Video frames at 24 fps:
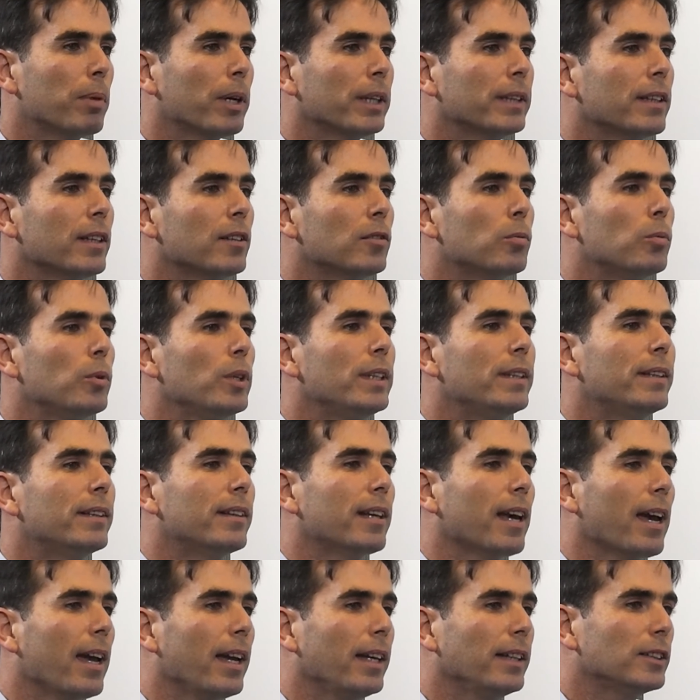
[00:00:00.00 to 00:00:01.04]
but it
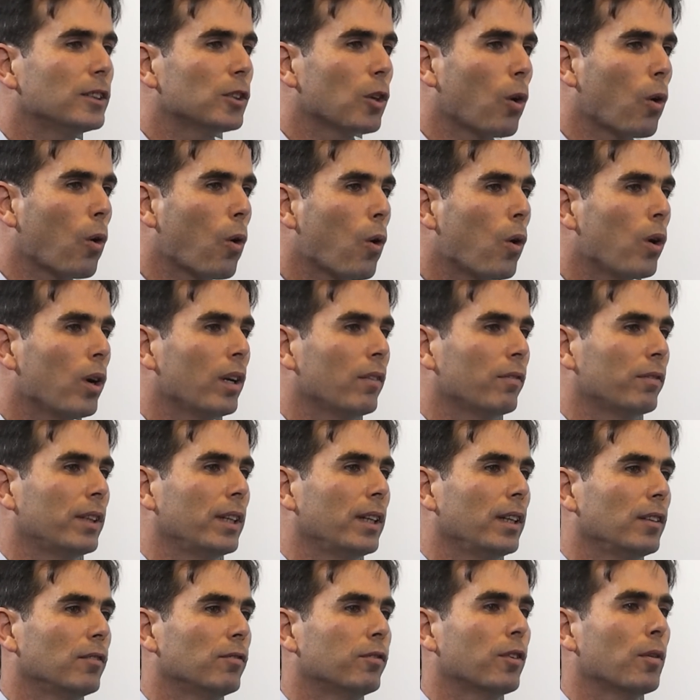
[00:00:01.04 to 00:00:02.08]
retains all of the
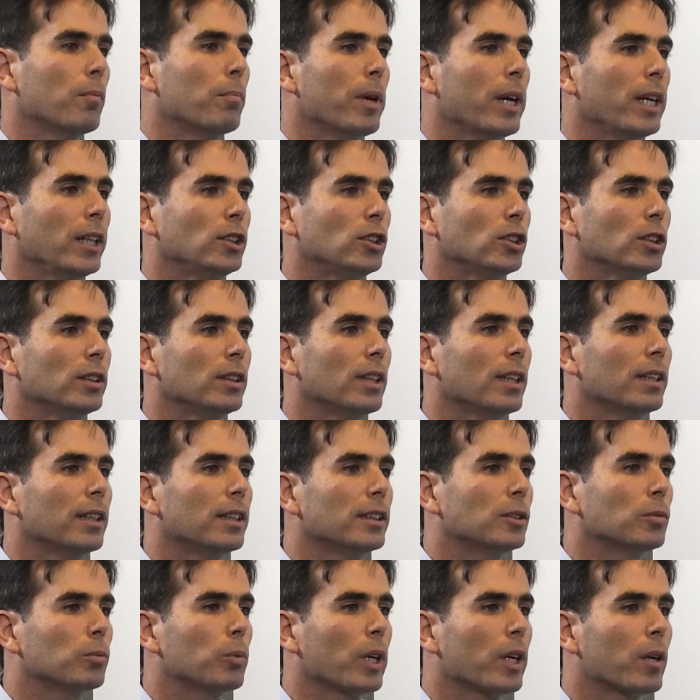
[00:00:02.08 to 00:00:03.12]
information that
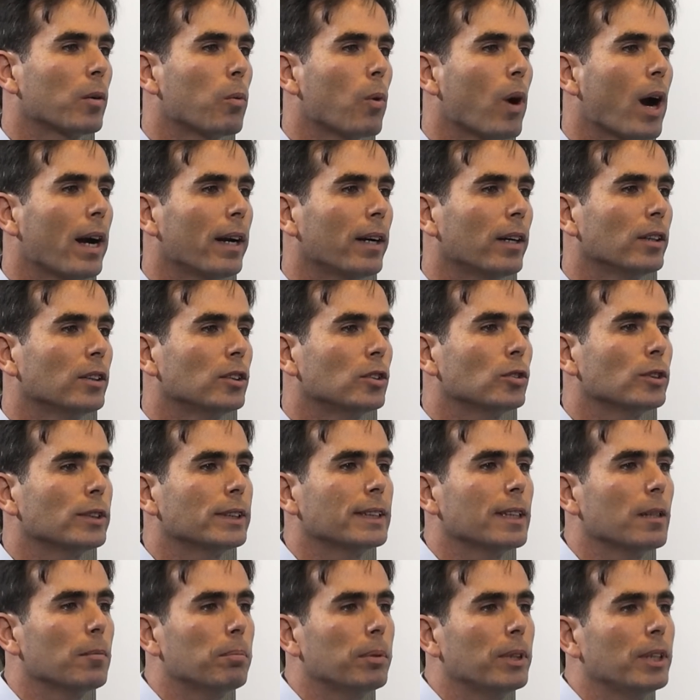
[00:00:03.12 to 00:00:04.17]
is required to
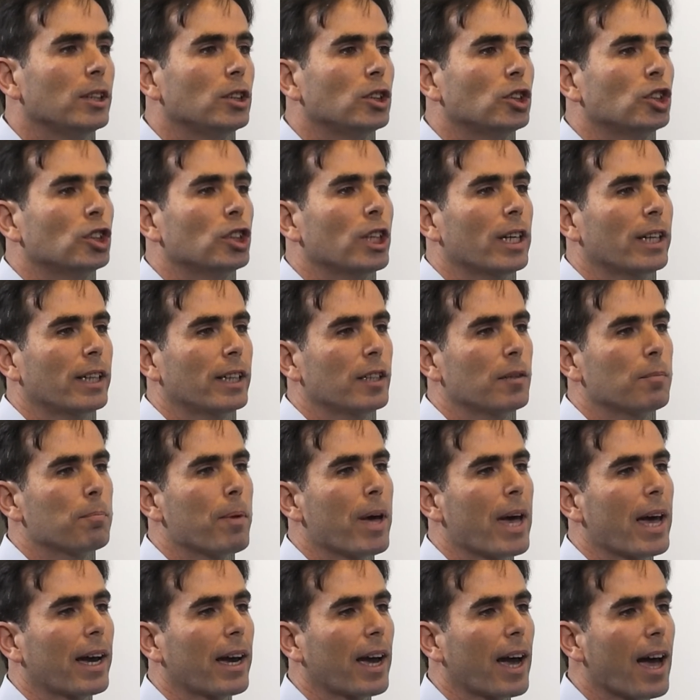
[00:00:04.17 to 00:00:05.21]
simply check it
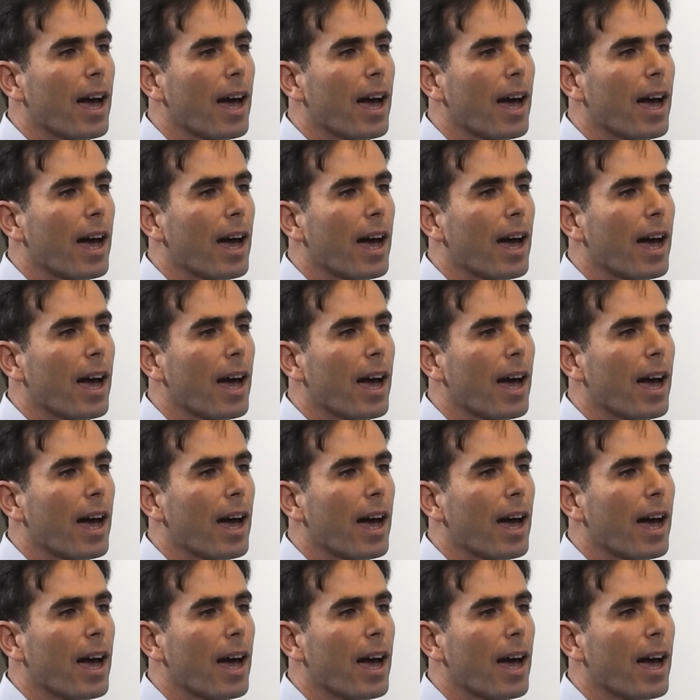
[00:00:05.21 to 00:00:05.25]
back